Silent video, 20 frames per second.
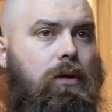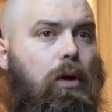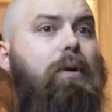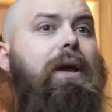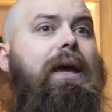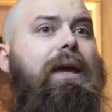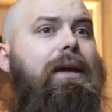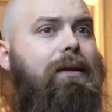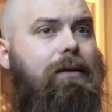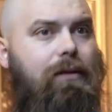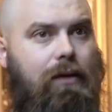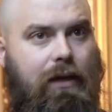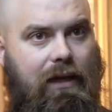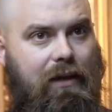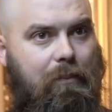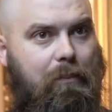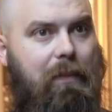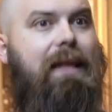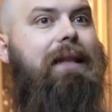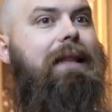Okay, I
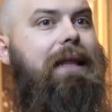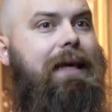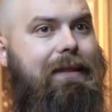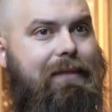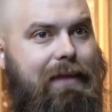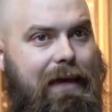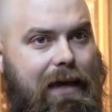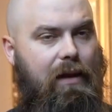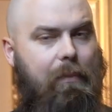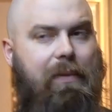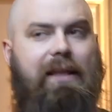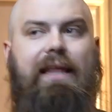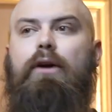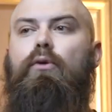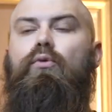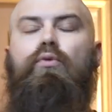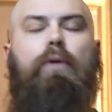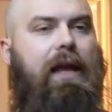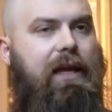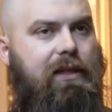didn't mean it like that. I meant like
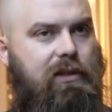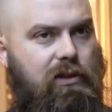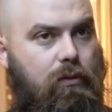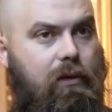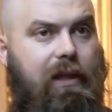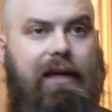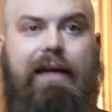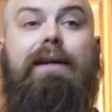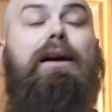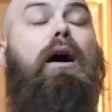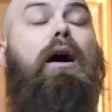a race or like a